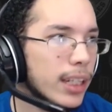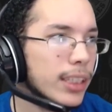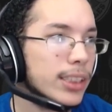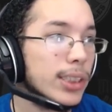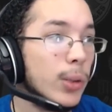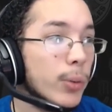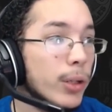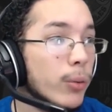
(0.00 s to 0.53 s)

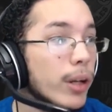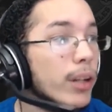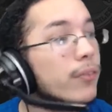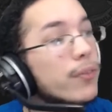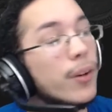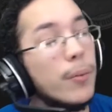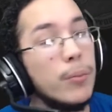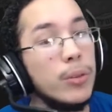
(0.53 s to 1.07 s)
So we went
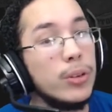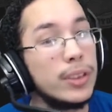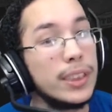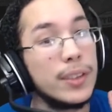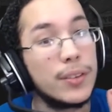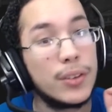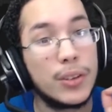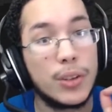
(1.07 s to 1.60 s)
from
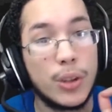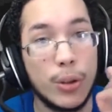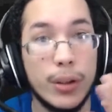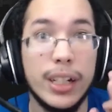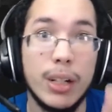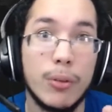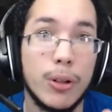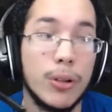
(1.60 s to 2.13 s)
losing 3
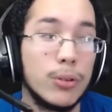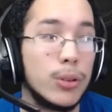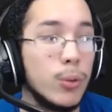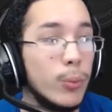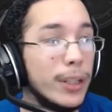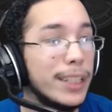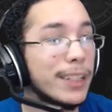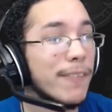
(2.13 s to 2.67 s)
in a row to
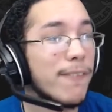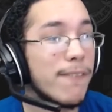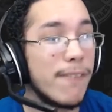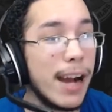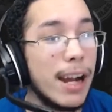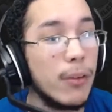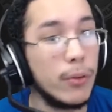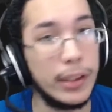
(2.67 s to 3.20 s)
winning
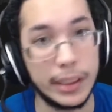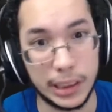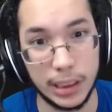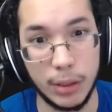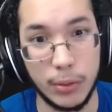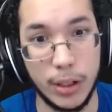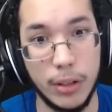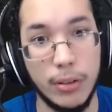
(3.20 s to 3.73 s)
5 weeks in
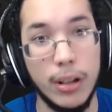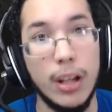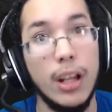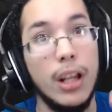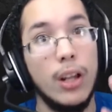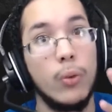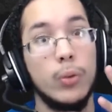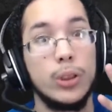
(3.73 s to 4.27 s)
a row,
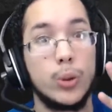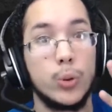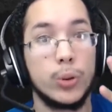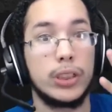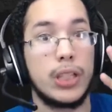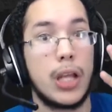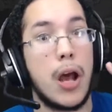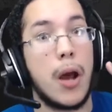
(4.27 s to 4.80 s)
which
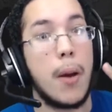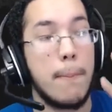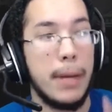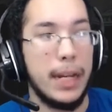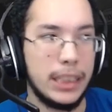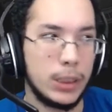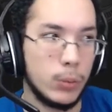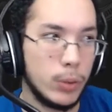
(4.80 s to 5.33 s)
was amazing.